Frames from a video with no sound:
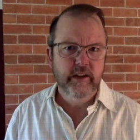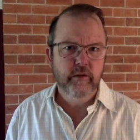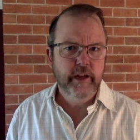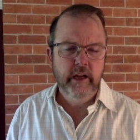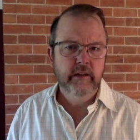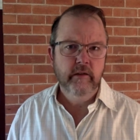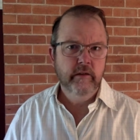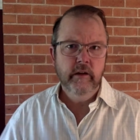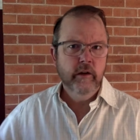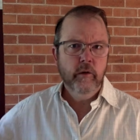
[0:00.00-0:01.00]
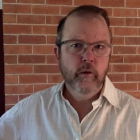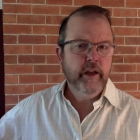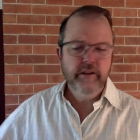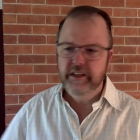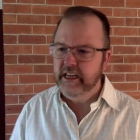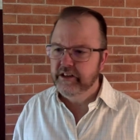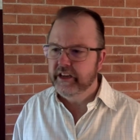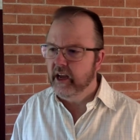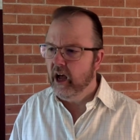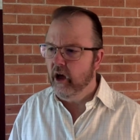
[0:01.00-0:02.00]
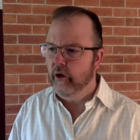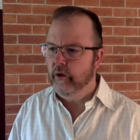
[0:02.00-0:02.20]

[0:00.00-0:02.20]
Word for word: all that all those years ago?